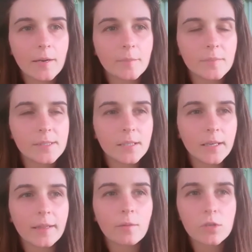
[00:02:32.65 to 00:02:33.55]
So yeah,
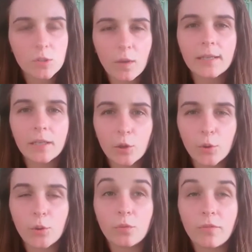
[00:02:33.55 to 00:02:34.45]
there was one
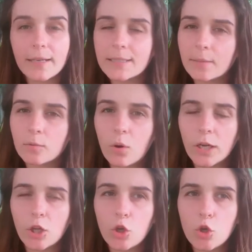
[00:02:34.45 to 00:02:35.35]
who racked up quite
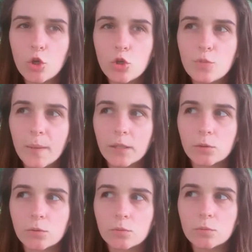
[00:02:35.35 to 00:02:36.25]
a huge bill,
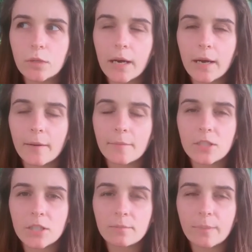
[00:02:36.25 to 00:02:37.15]

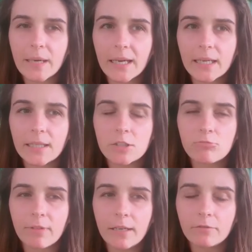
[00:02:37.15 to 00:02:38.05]
didn't pay his
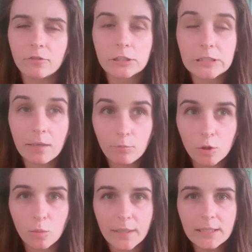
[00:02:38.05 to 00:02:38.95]
rent for a number of
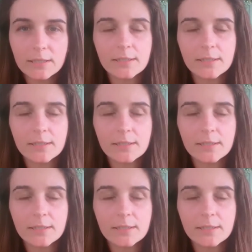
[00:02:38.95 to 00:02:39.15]
weeks,